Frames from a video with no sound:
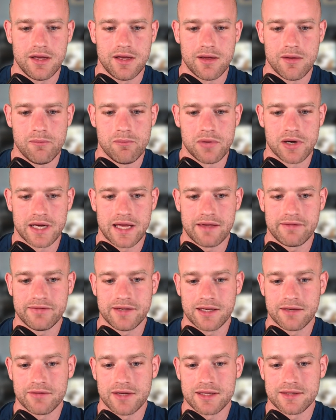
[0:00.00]
but I
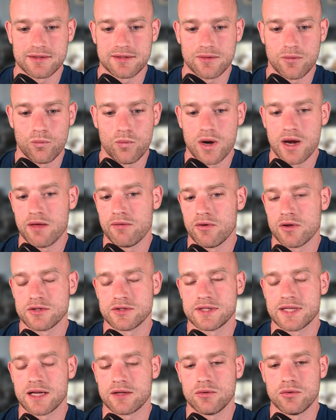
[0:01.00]
think that whatever the
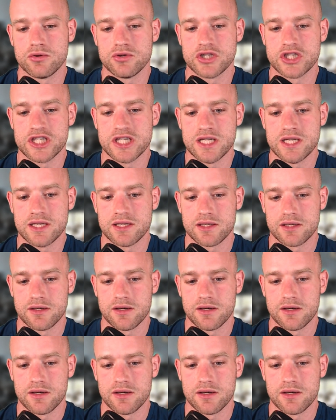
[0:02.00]
technology